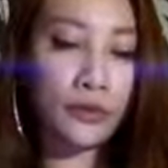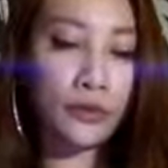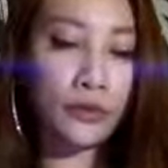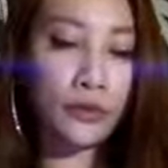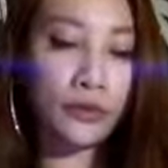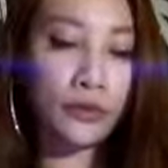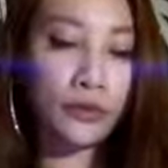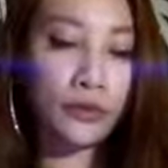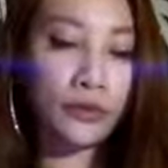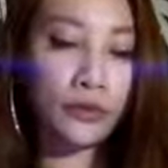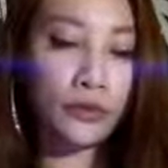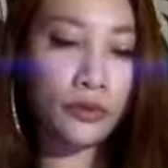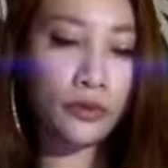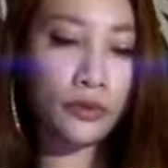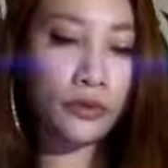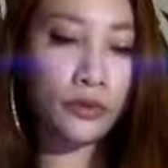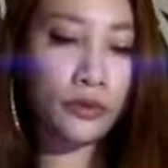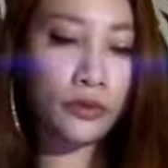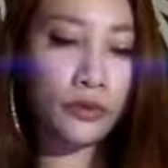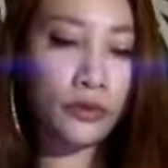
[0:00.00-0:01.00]

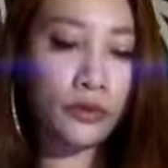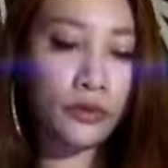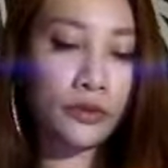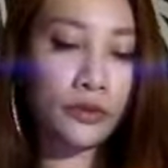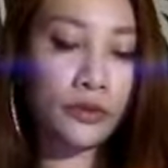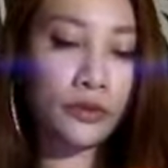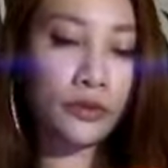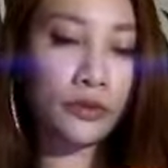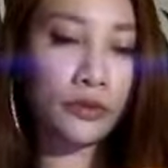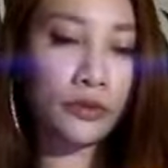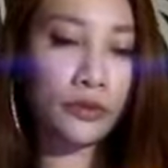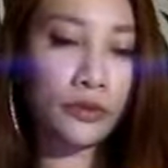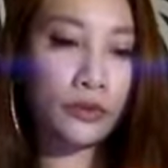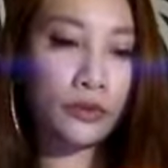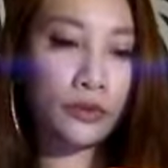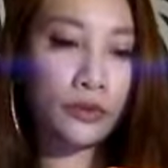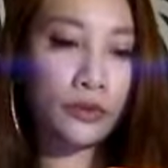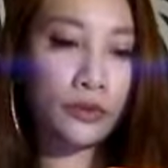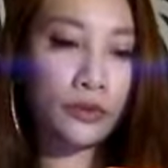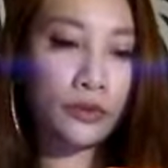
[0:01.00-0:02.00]

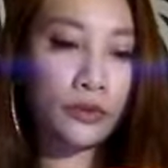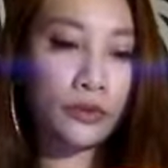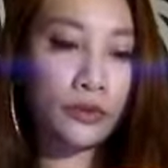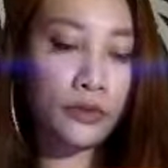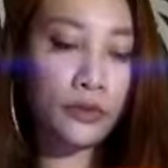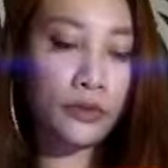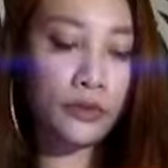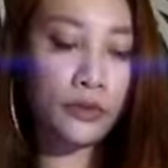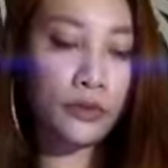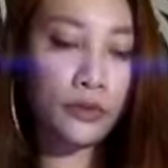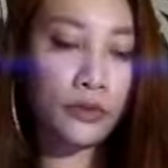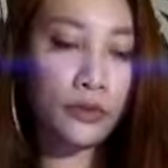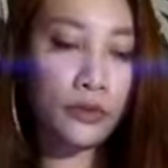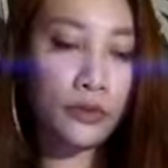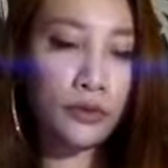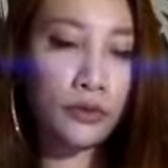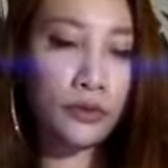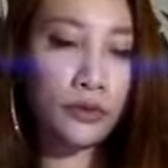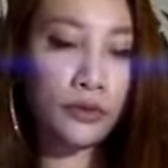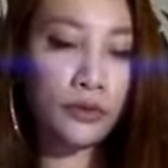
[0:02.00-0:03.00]

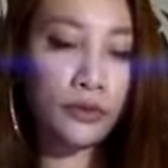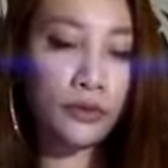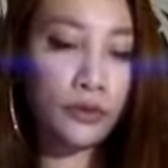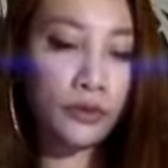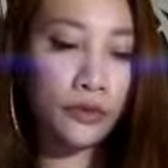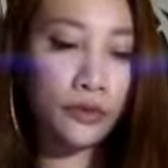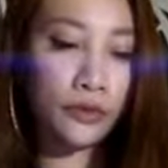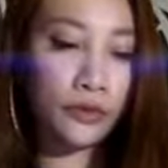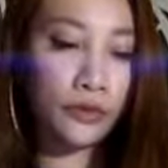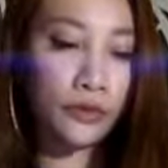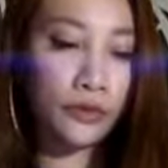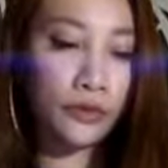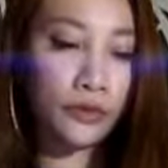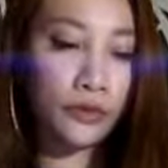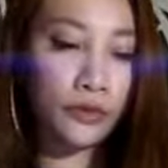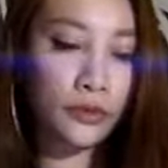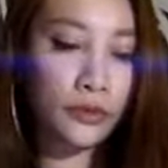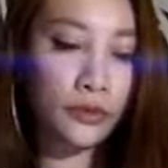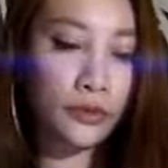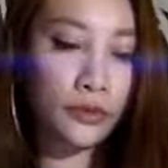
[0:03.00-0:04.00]

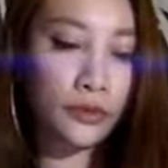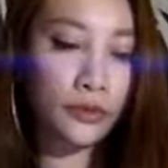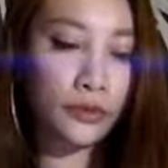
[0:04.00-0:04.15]
(silence)